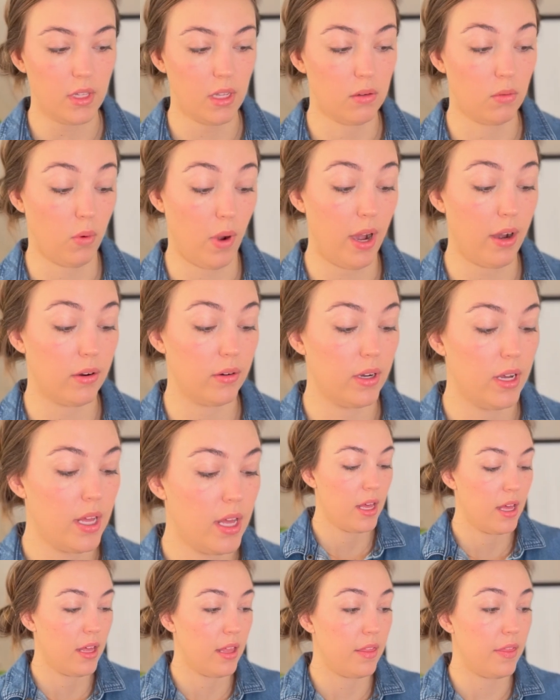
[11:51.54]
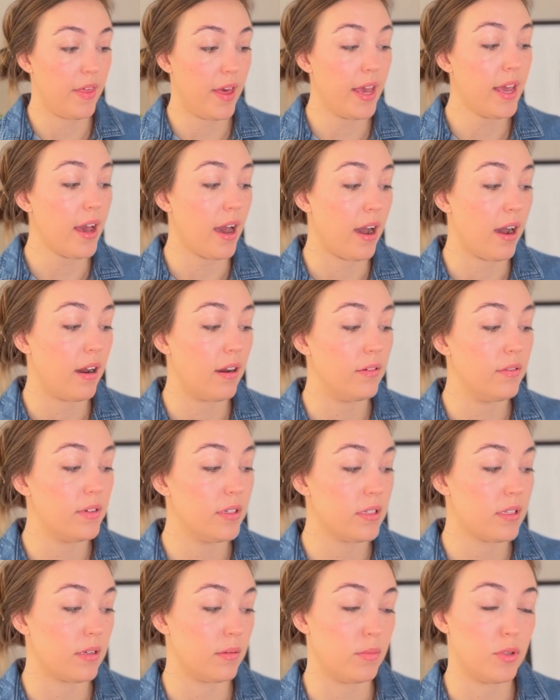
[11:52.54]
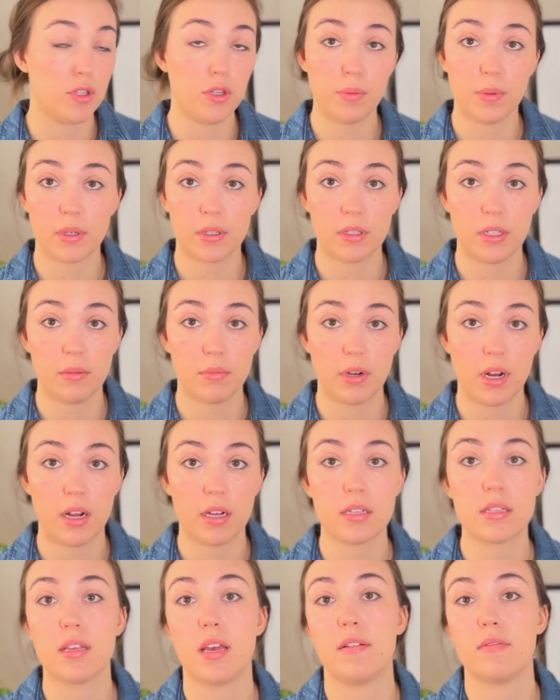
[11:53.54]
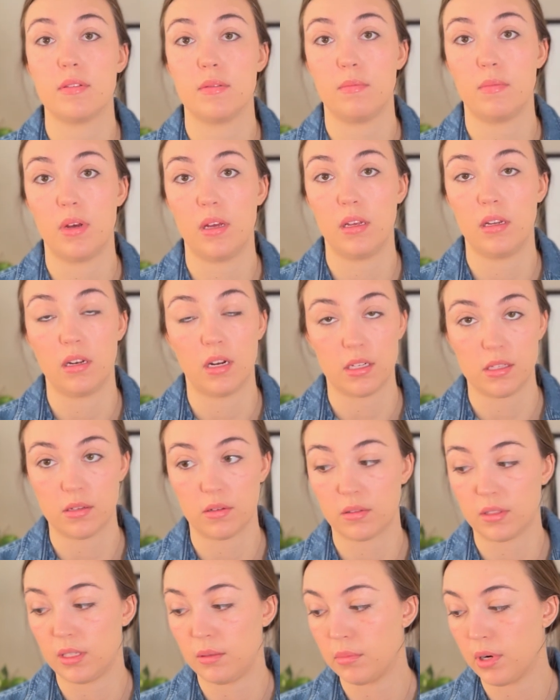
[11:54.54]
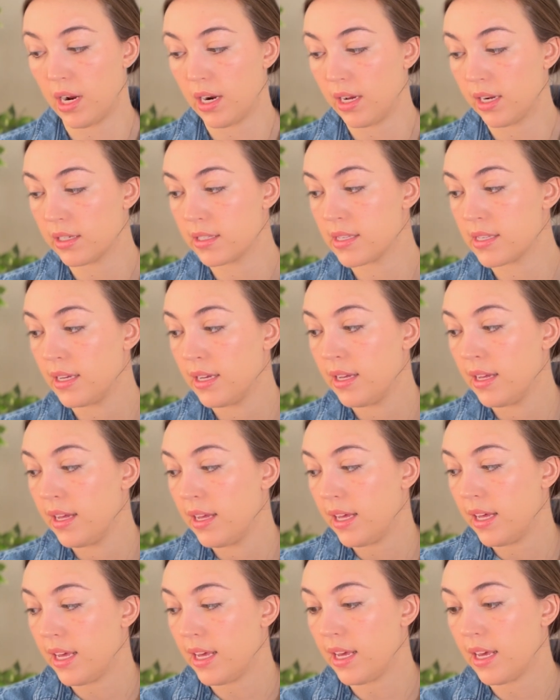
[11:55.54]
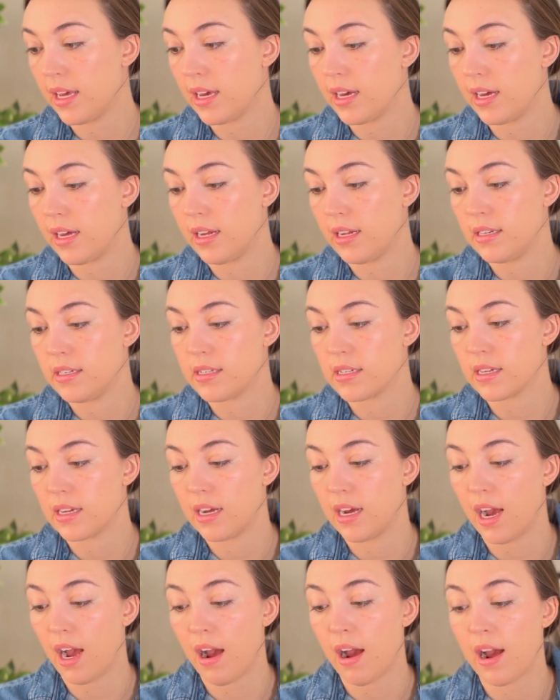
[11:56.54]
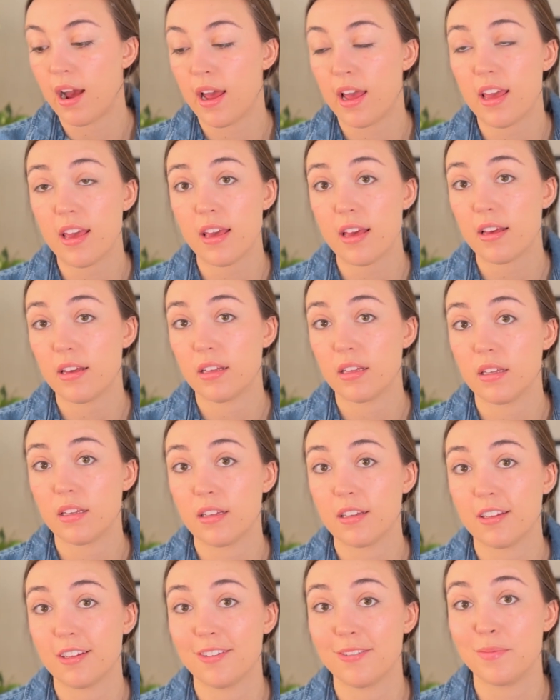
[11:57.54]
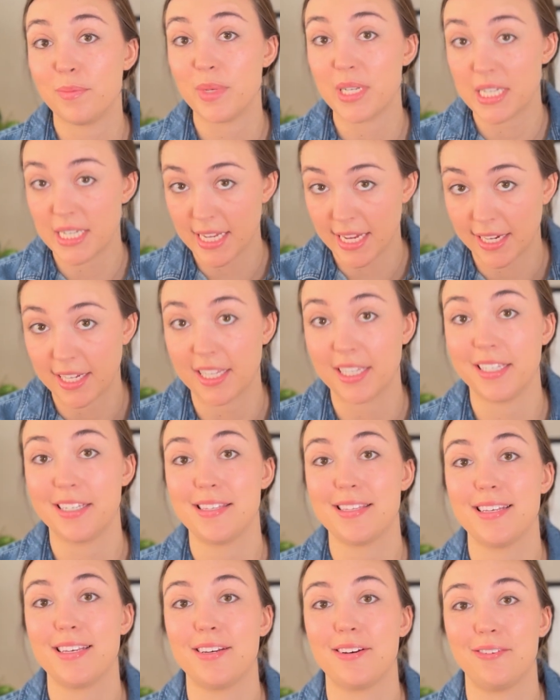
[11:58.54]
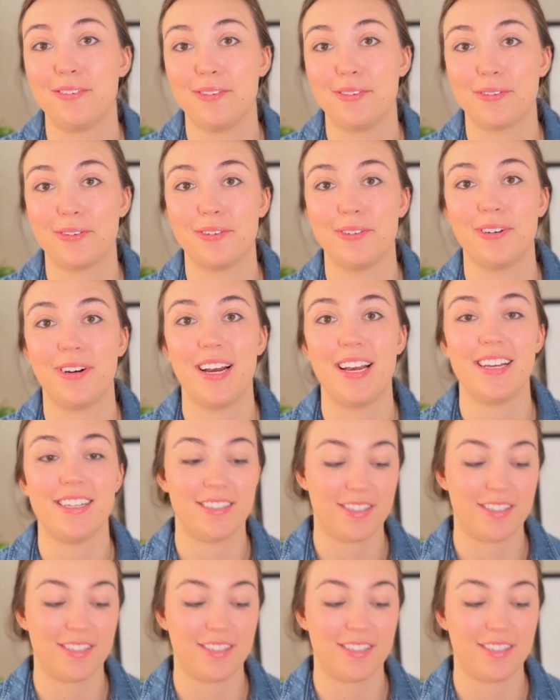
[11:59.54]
Wow. They have some super clean products. They have some not so clean products. And I meticulously go through and